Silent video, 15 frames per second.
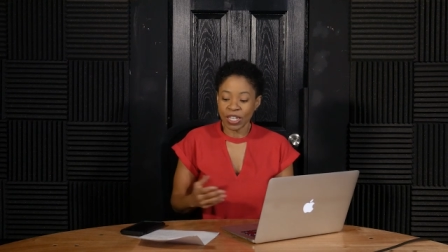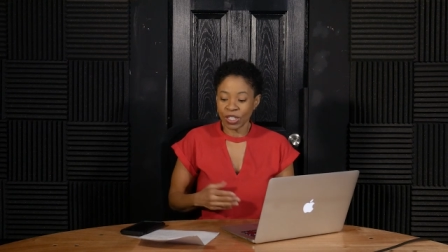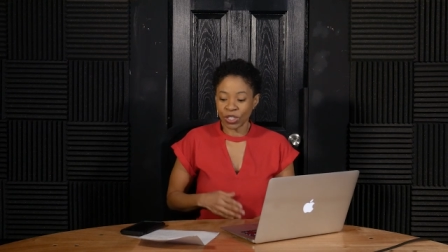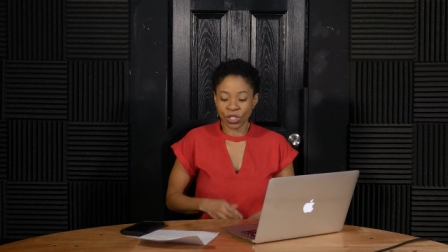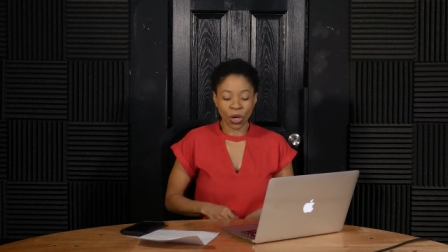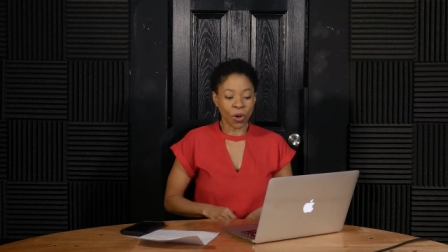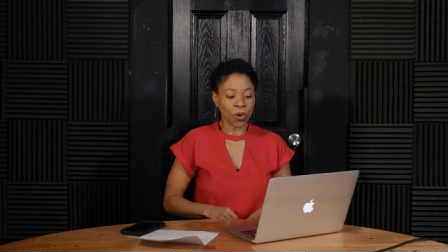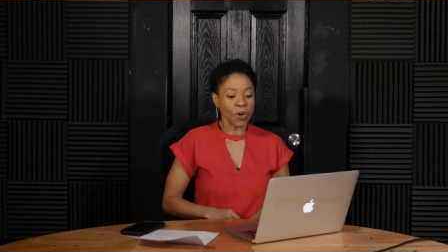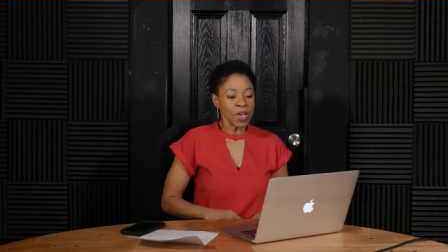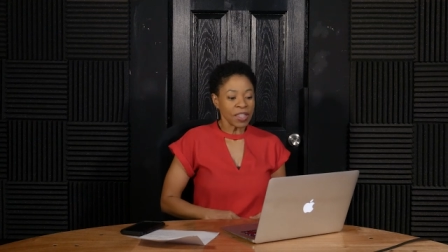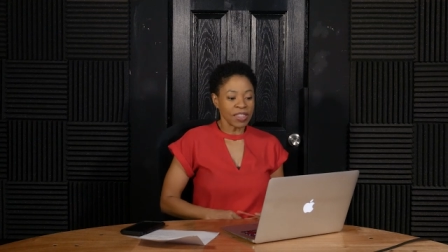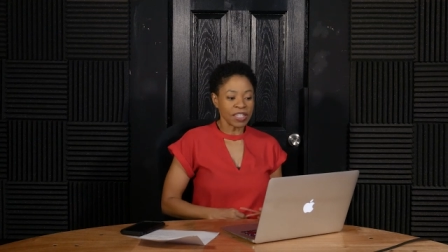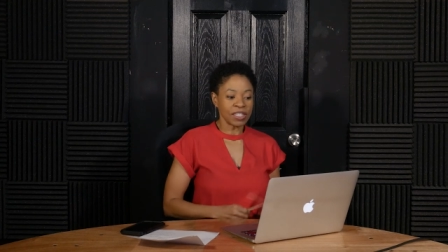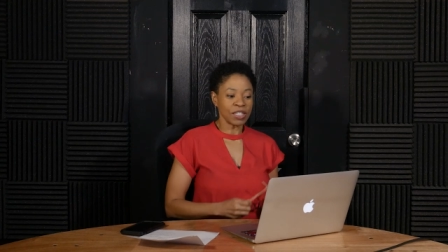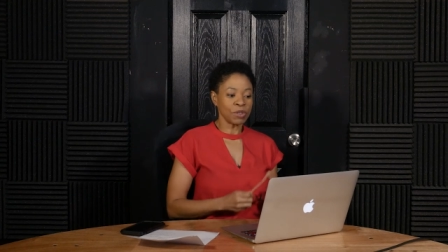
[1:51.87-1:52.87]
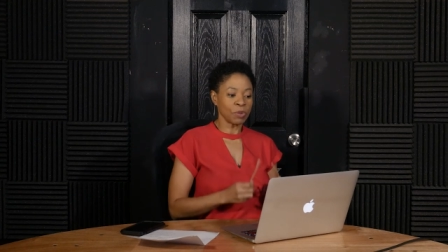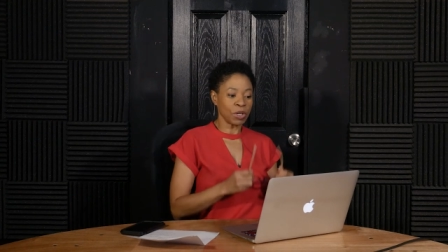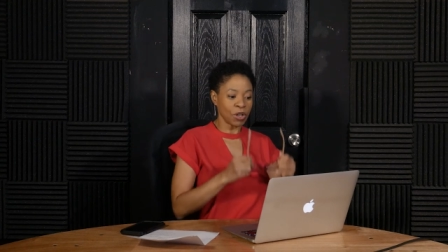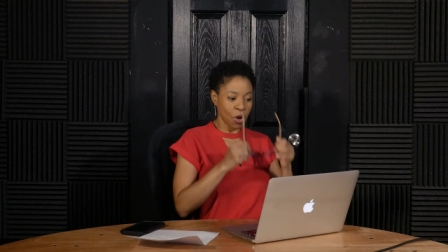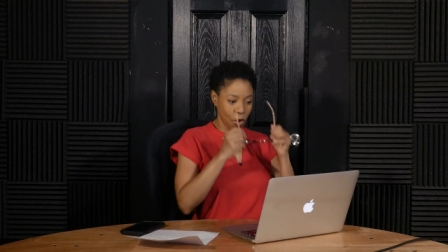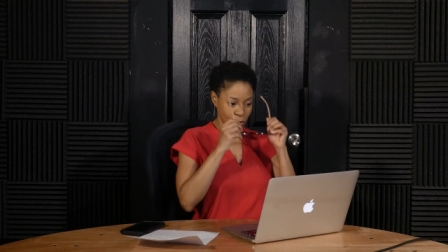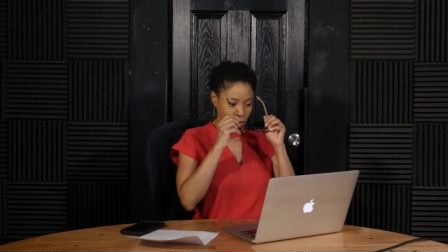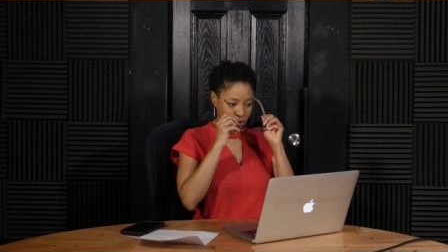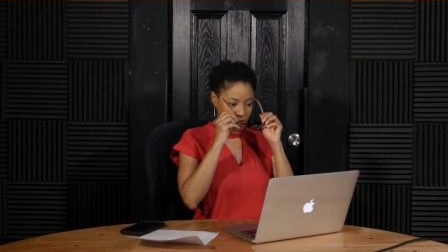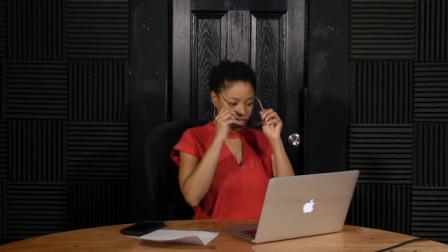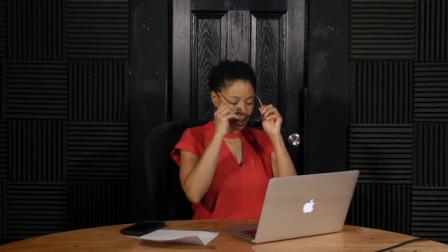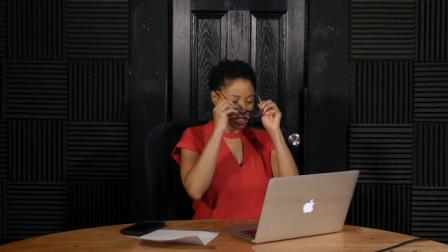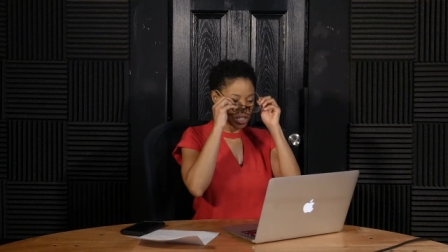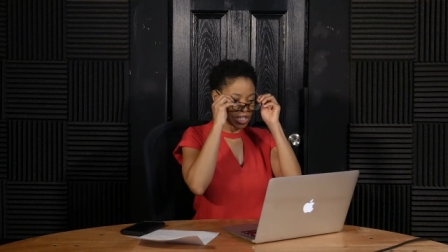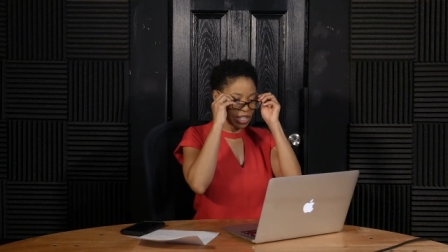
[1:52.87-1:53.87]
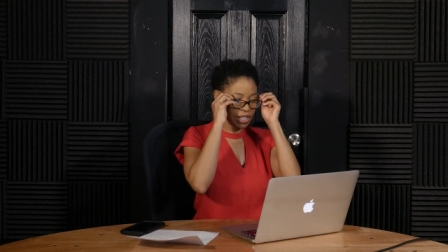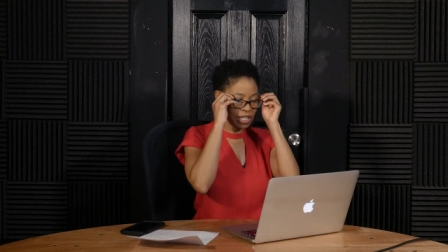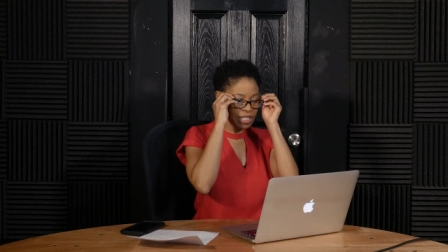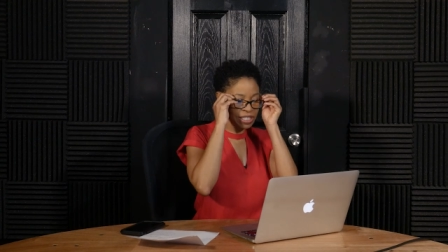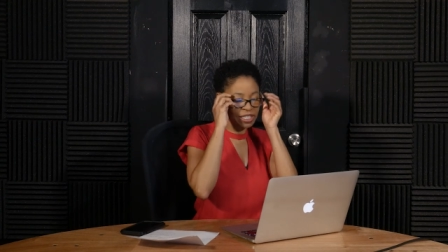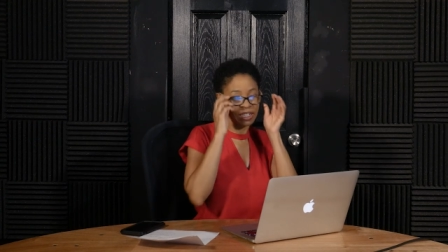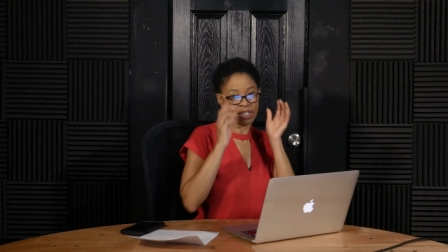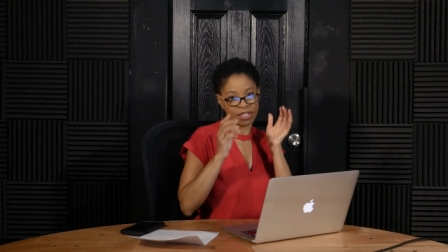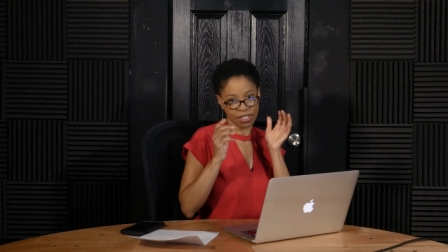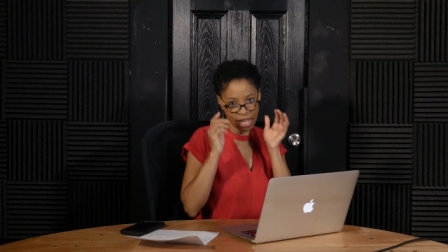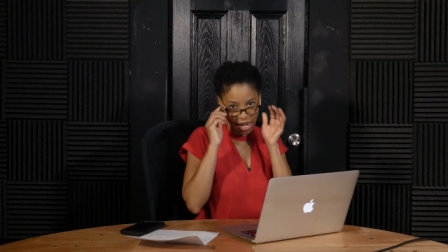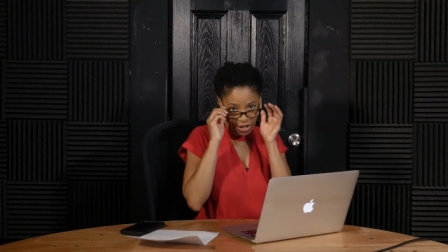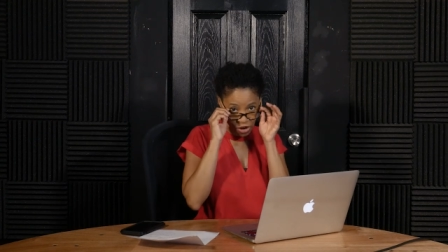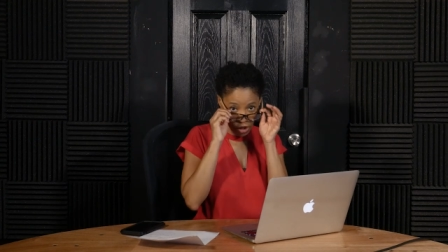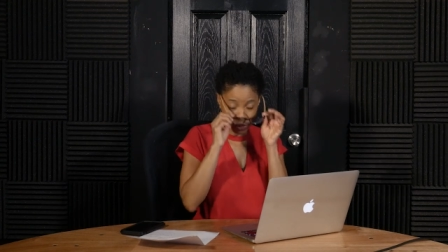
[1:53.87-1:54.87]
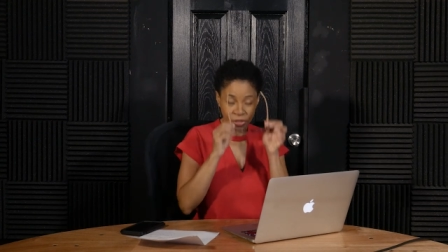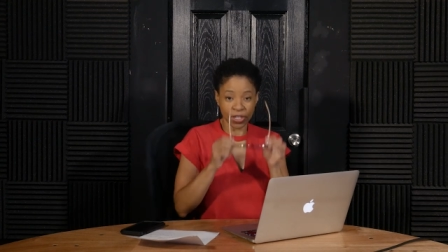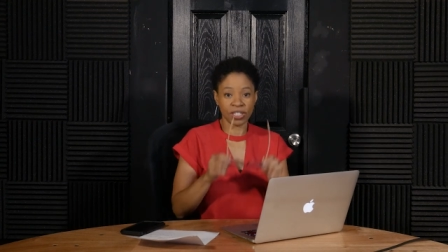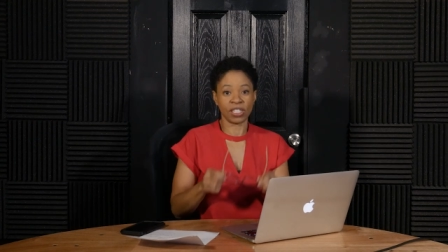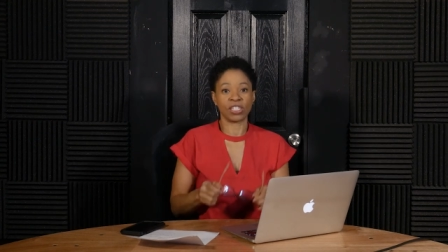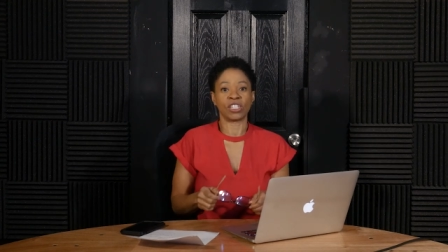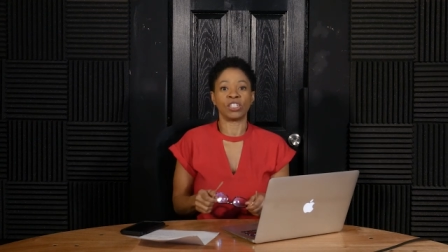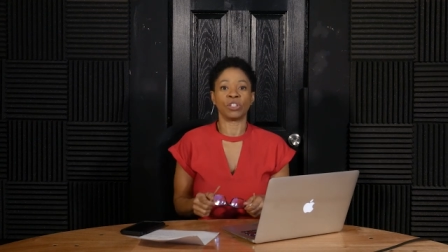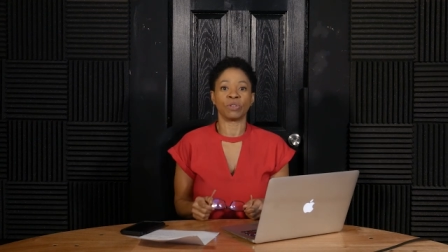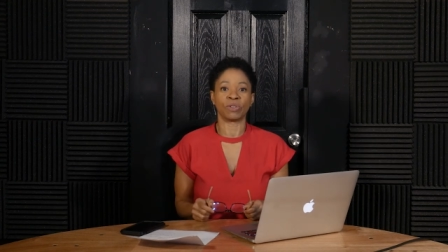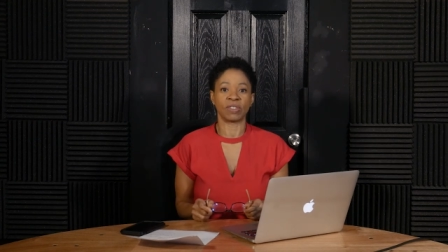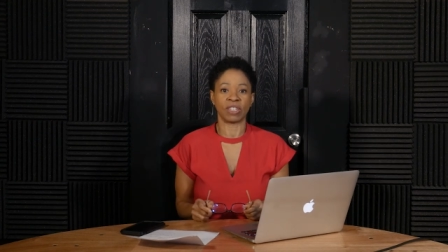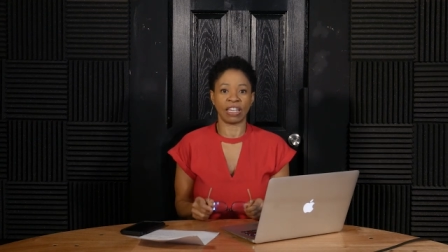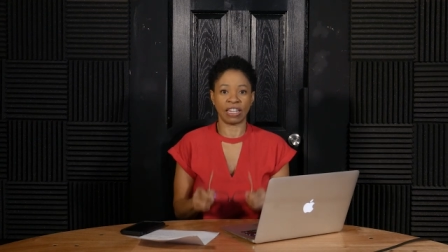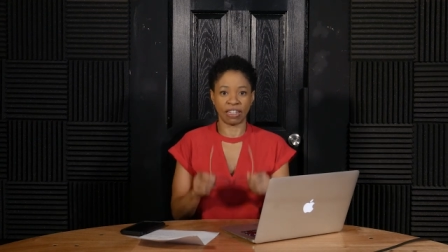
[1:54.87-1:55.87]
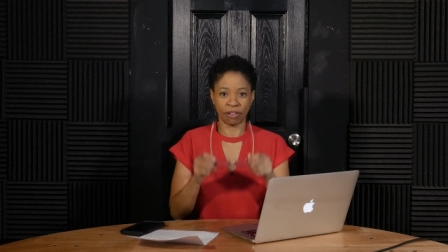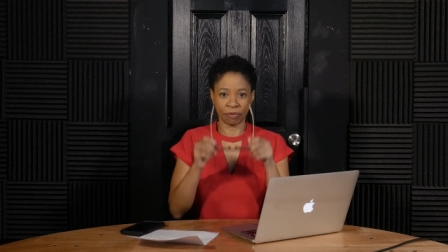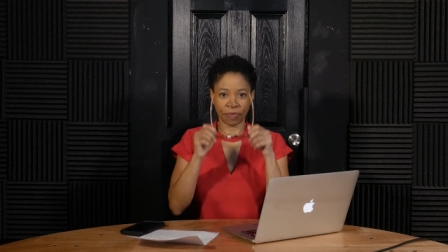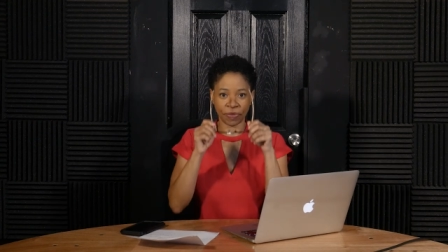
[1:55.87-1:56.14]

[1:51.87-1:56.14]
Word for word: So this is what Oprah did. She listed us. I know, this is a new thing.